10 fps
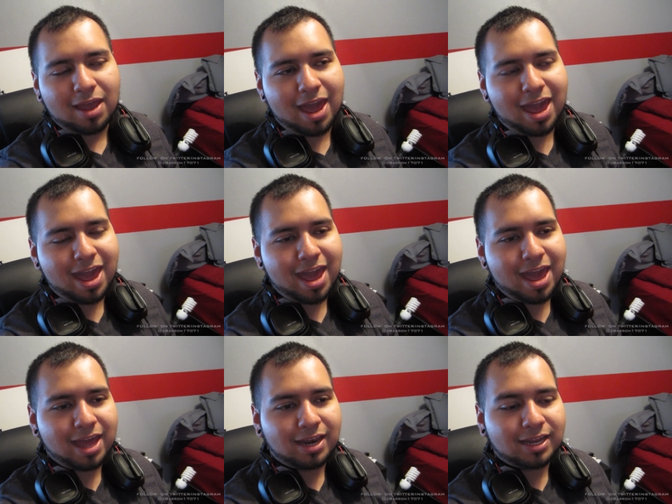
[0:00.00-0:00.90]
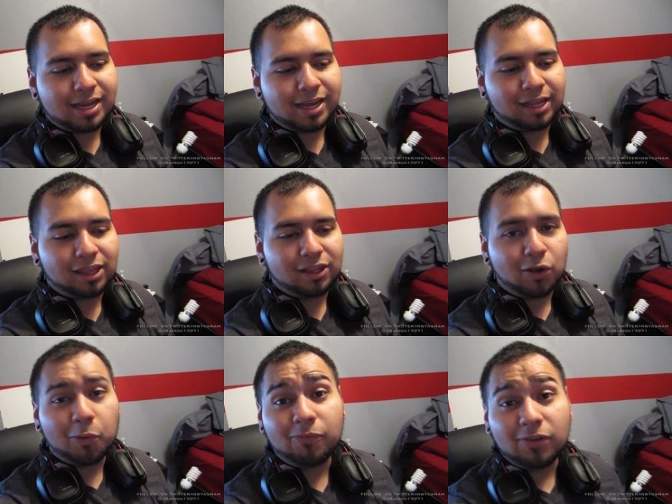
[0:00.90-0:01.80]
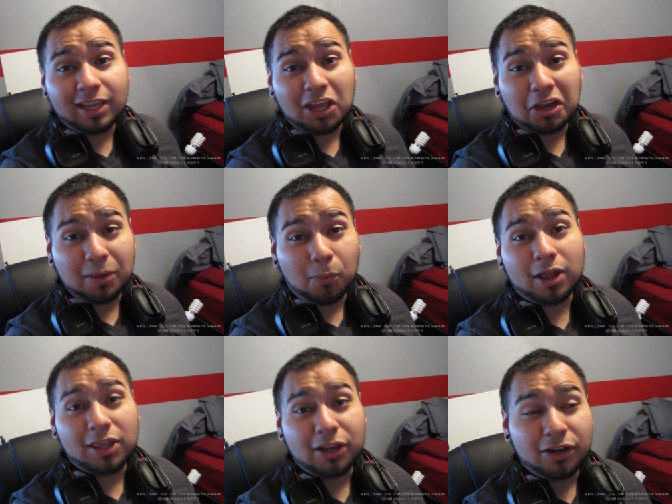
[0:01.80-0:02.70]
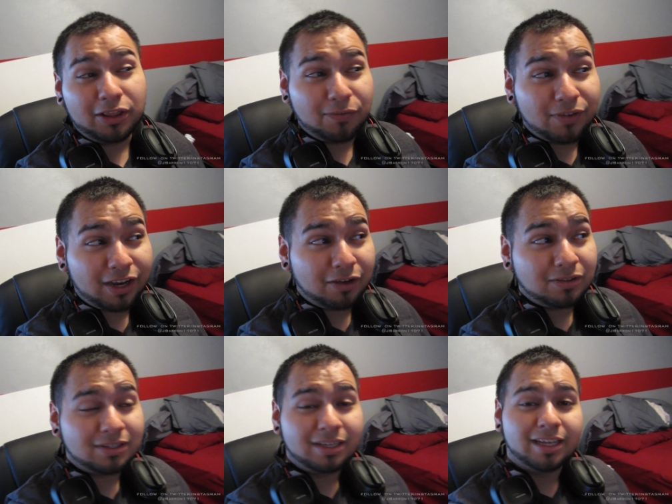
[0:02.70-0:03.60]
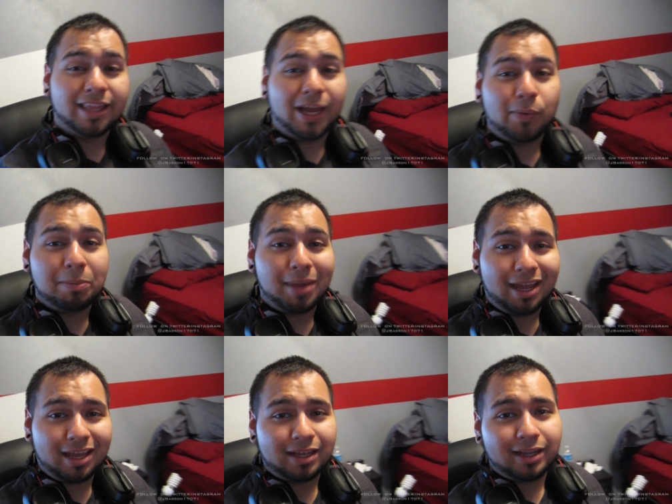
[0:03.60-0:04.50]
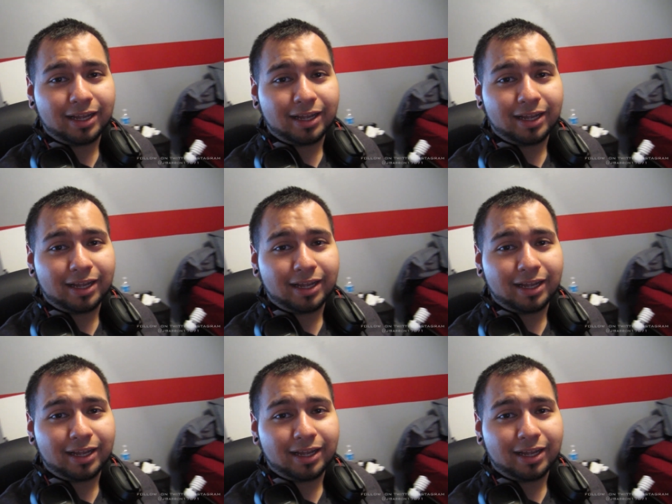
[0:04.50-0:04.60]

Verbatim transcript: and uh, hopefully y'all keep watching the videos that we make.